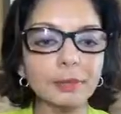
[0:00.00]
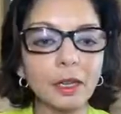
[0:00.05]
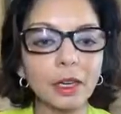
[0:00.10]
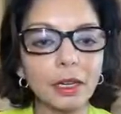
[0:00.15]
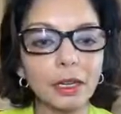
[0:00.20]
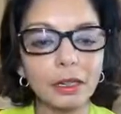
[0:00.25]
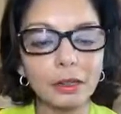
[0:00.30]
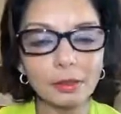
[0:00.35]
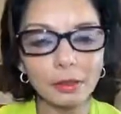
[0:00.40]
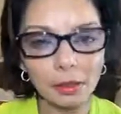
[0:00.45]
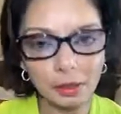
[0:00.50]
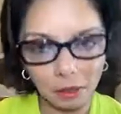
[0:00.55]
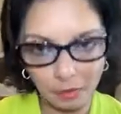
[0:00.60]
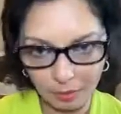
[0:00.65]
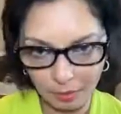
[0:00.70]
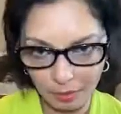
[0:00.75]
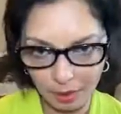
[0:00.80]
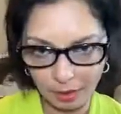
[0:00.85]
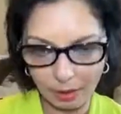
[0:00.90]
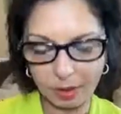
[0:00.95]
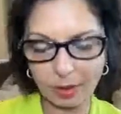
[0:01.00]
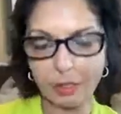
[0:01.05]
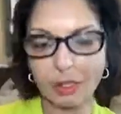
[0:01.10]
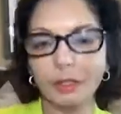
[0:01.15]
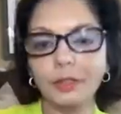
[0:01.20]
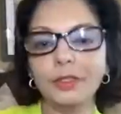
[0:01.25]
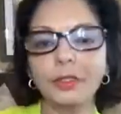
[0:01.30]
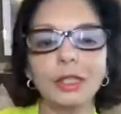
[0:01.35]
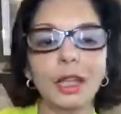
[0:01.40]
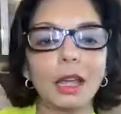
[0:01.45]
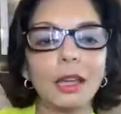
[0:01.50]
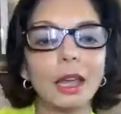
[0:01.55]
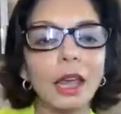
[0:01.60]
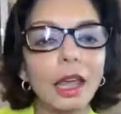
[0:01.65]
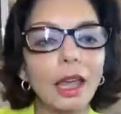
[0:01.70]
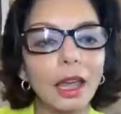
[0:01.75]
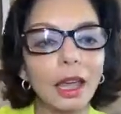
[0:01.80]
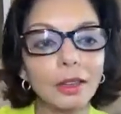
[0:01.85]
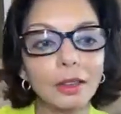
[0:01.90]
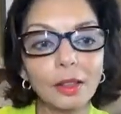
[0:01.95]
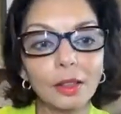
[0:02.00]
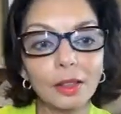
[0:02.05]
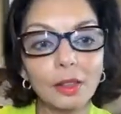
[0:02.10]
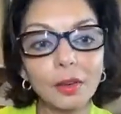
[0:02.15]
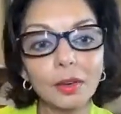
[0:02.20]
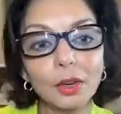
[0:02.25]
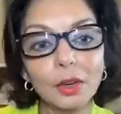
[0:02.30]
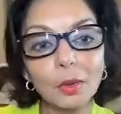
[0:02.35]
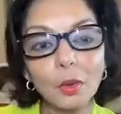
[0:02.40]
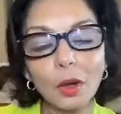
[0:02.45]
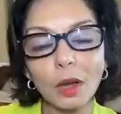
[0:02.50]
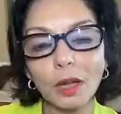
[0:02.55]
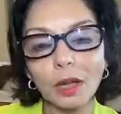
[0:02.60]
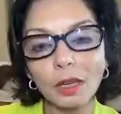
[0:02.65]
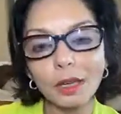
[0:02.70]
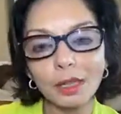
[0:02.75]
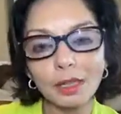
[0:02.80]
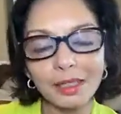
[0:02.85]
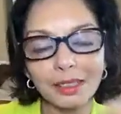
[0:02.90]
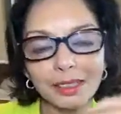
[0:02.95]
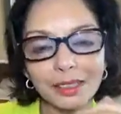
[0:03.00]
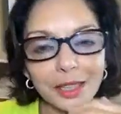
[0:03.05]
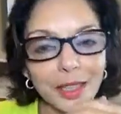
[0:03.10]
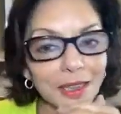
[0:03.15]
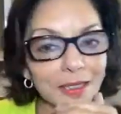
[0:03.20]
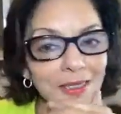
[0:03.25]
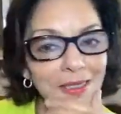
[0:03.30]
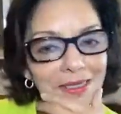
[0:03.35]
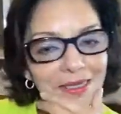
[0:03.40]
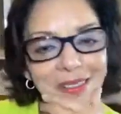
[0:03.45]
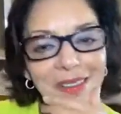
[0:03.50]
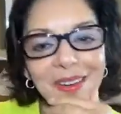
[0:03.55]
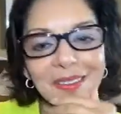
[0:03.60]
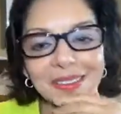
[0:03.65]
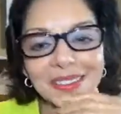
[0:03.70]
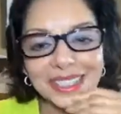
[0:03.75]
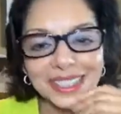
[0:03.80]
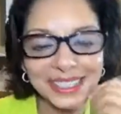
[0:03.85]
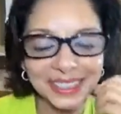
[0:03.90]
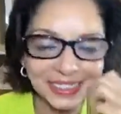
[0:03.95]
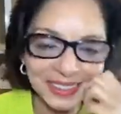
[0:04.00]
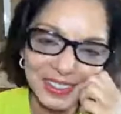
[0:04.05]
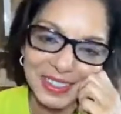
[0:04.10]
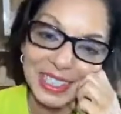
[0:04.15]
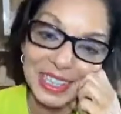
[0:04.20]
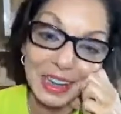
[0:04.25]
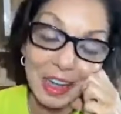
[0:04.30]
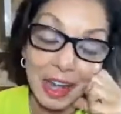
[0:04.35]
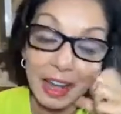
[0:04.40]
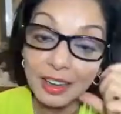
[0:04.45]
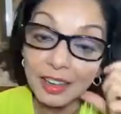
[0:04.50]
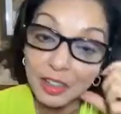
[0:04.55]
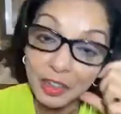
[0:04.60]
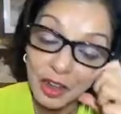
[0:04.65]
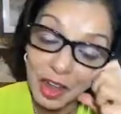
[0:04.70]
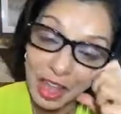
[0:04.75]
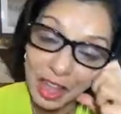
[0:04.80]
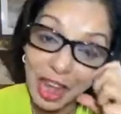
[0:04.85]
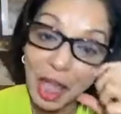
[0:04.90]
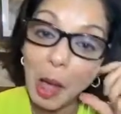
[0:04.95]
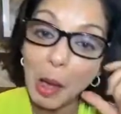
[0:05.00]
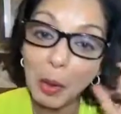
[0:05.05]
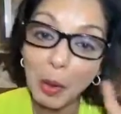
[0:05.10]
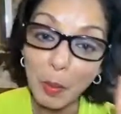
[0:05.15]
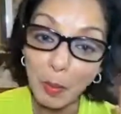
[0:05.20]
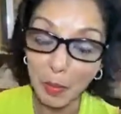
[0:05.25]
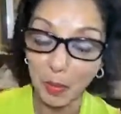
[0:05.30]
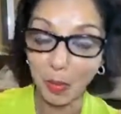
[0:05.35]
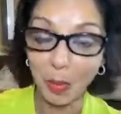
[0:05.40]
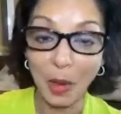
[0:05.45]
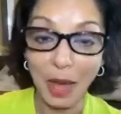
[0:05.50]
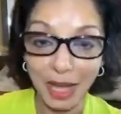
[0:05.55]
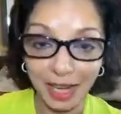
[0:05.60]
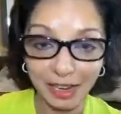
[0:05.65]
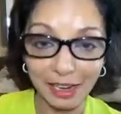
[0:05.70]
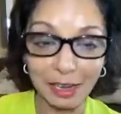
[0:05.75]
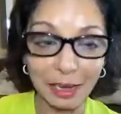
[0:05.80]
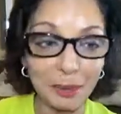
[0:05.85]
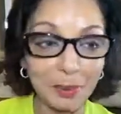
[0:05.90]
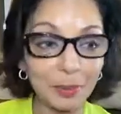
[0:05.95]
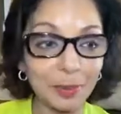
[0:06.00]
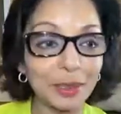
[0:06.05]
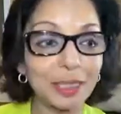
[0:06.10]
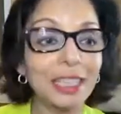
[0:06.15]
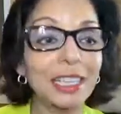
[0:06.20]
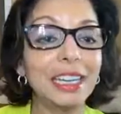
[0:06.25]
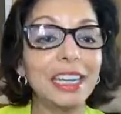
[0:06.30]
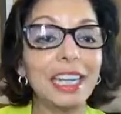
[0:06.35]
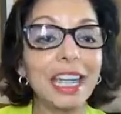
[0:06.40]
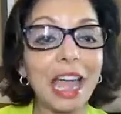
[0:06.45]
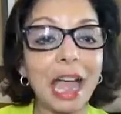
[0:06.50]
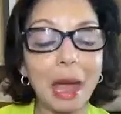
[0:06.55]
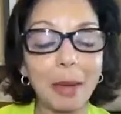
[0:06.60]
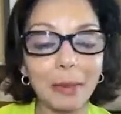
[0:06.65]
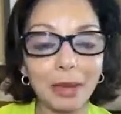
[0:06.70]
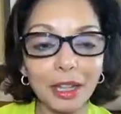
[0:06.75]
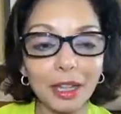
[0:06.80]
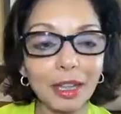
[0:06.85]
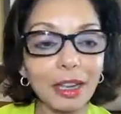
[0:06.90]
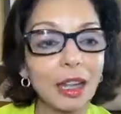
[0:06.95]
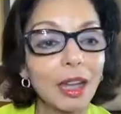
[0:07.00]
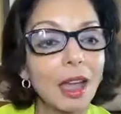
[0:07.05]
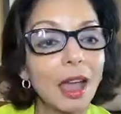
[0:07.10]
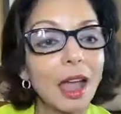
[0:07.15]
All right, so that's enough said. And the third one is I discovered this on the internet, how to break a complaining habit.